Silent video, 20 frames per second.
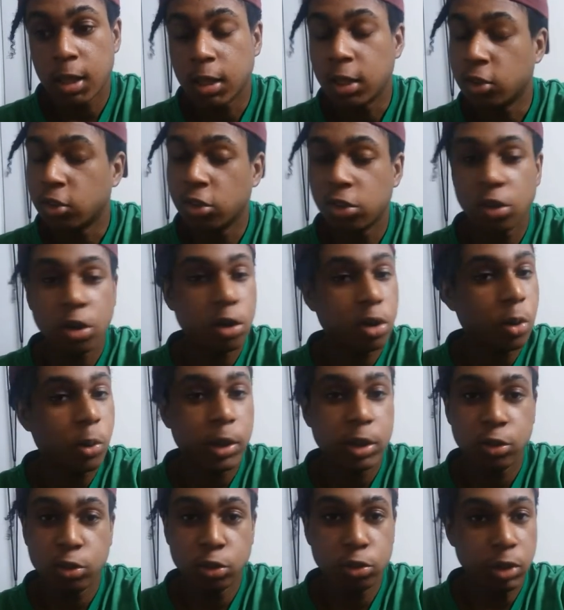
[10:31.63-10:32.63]
this is not
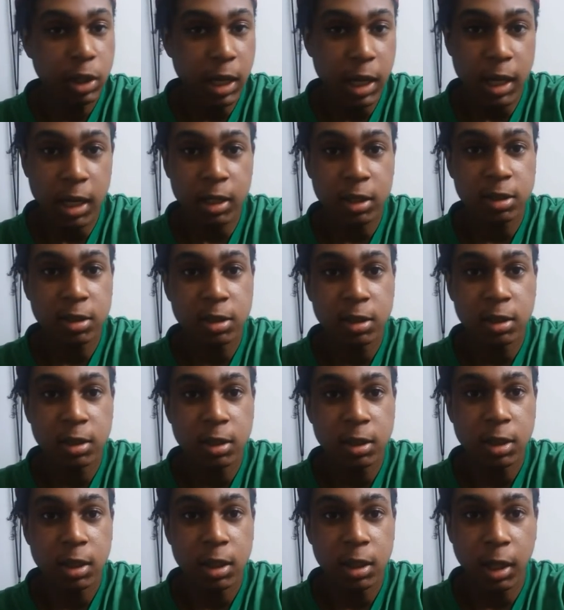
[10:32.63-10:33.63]
going to react
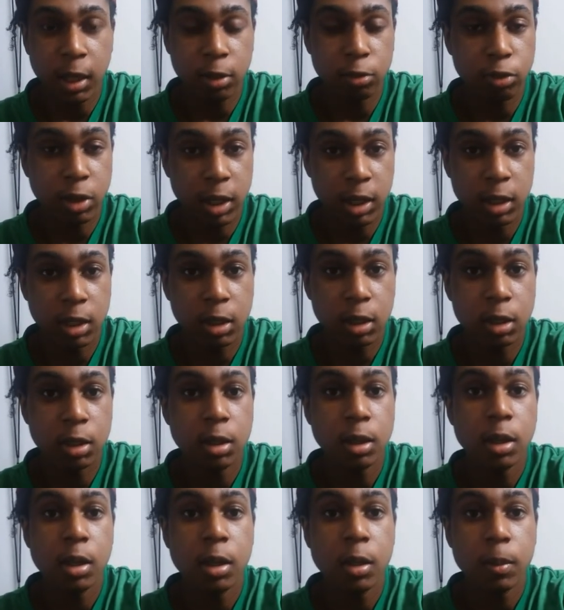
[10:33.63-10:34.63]
like regular
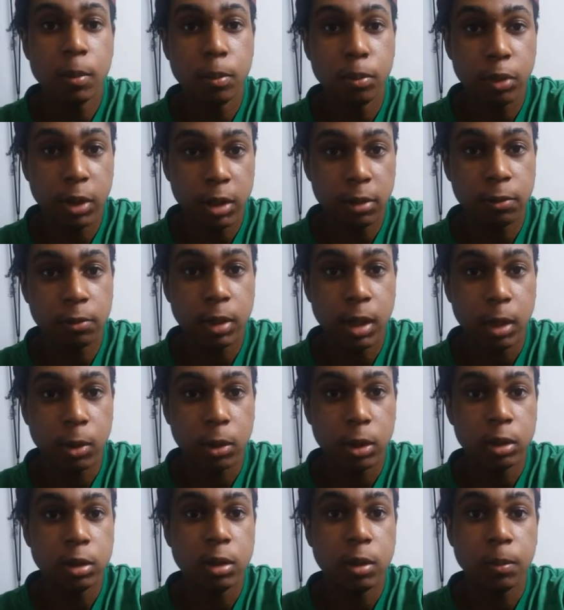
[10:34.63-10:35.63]
bread
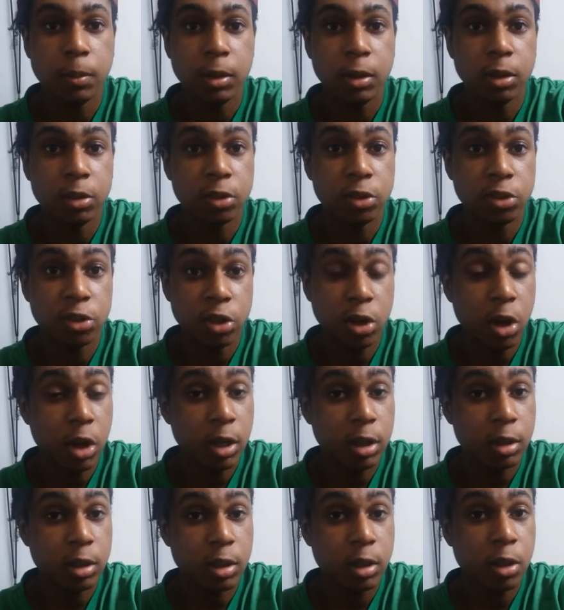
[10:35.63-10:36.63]
flour because it's
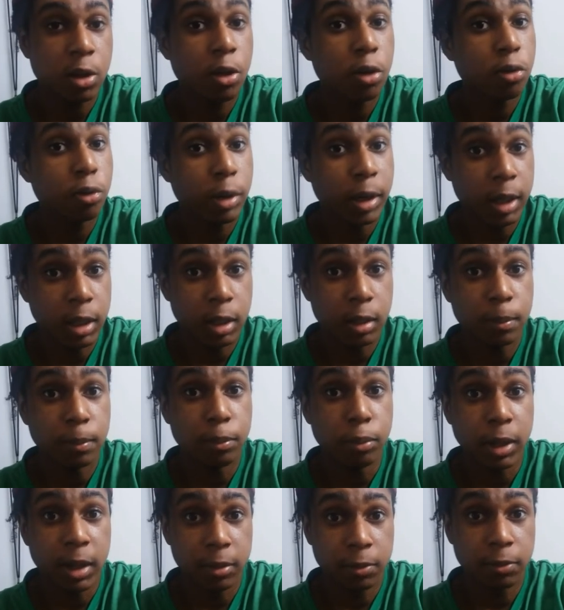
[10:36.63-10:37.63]
not regular
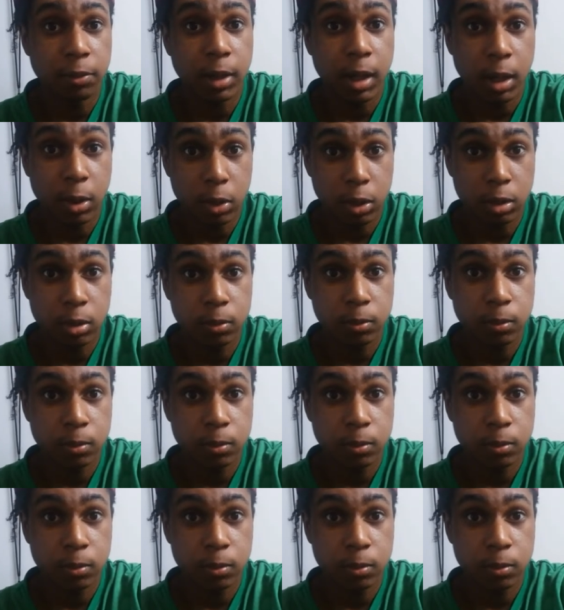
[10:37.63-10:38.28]
bread flour.